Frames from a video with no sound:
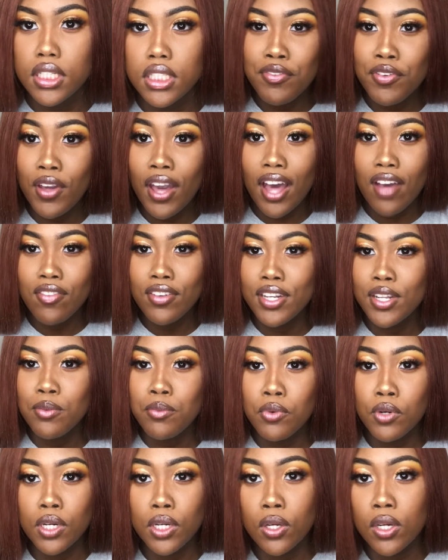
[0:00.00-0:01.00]
If you have any
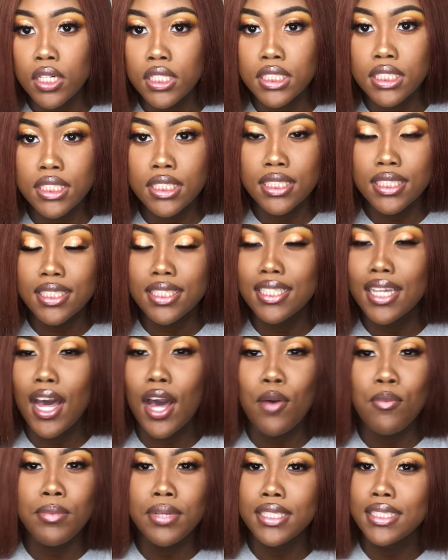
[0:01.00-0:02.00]
more questions,
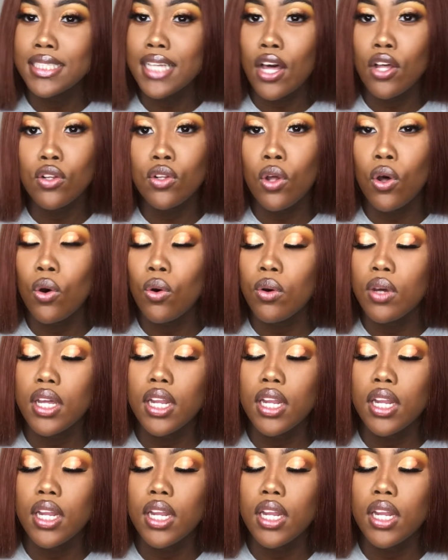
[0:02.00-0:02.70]
comment down low